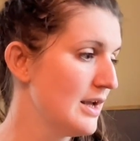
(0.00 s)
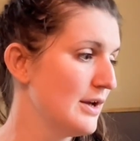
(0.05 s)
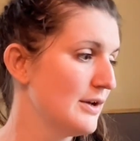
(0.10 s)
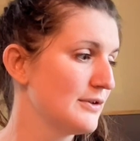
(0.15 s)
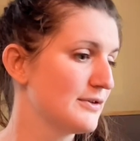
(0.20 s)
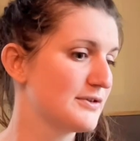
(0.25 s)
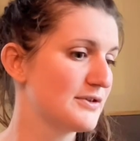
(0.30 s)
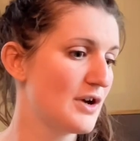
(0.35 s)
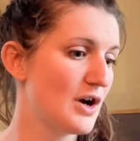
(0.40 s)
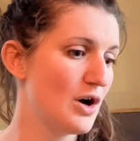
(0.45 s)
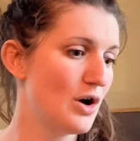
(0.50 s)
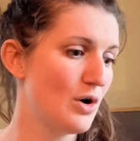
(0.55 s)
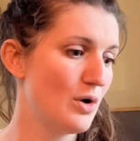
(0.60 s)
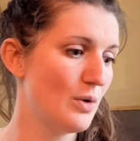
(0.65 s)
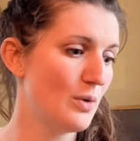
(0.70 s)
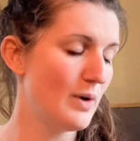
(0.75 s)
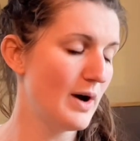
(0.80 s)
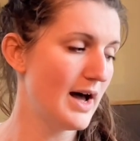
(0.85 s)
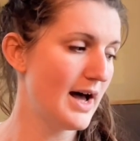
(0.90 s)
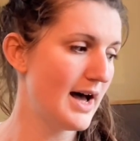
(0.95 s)

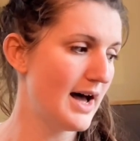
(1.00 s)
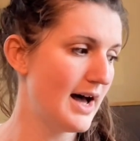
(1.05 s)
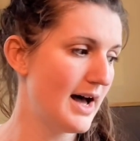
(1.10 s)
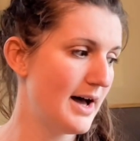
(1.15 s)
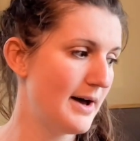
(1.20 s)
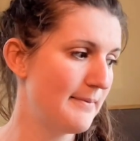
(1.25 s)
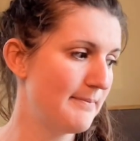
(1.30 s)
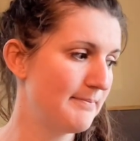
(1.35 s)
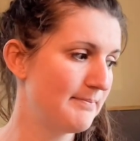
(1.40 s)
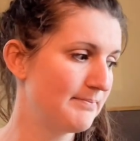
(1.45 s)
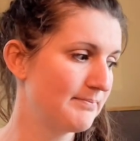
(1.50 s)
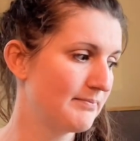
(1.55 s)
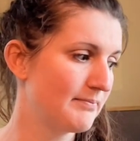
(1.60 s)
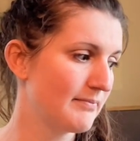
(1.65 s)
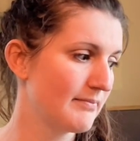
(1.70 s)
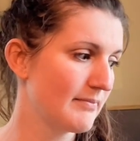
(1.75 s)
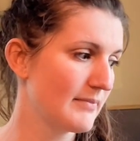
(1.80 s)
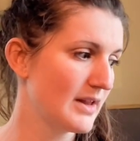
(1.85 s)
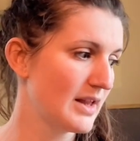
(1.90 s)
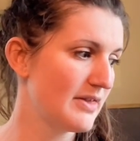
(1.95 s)
So um,
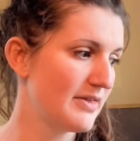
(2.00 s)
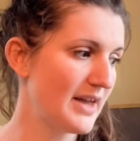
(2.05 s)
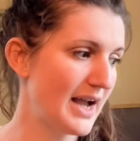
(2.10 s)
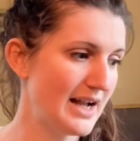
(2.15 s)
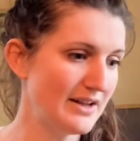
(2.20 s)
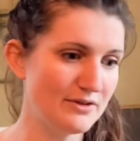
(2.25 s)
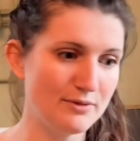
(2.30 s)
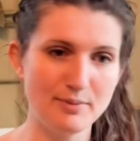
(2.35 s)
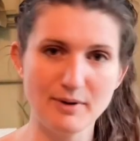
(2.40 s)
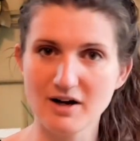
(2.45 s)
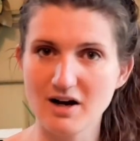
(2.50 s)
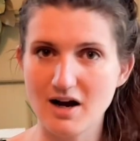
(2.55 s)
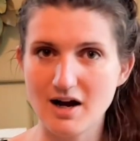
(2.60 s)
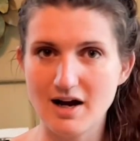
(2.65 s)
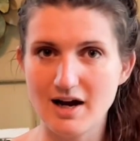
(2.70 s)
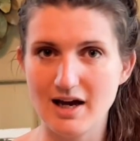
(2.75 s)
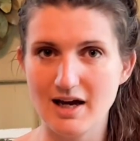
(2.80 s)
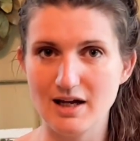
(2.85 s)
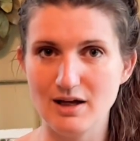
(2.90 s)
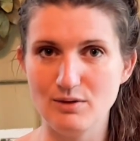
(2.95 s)
that's where
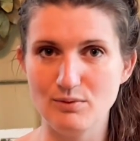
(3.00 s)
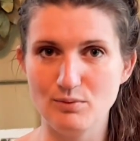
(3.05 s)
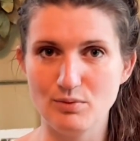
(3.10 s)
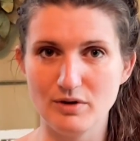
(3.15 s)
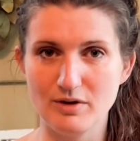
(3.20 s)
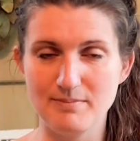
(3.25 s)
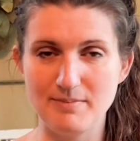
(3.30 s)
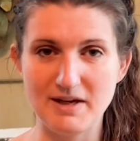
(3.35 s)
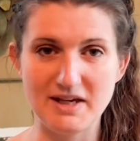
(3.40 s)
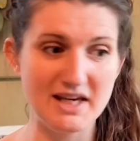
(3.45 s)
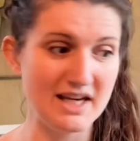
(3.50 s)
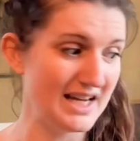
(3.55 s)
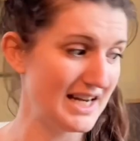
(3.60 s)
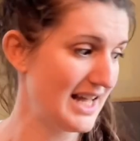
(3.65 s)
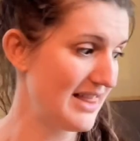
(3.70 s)
I would begin.